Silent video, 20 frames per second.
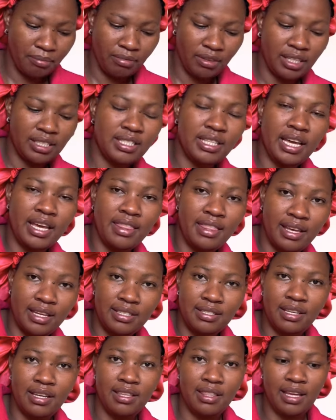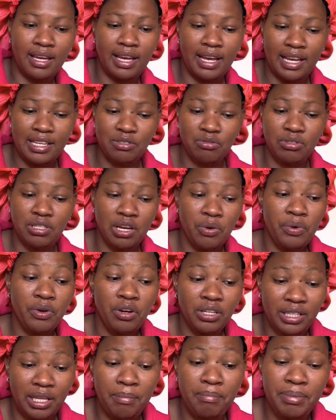Stay there. Stay there, guys. Today we got
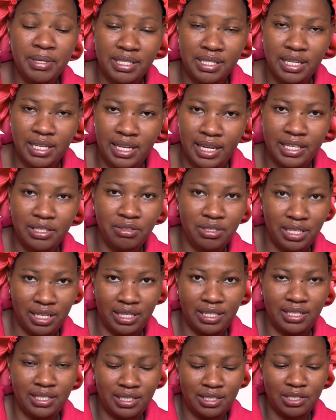a busy day.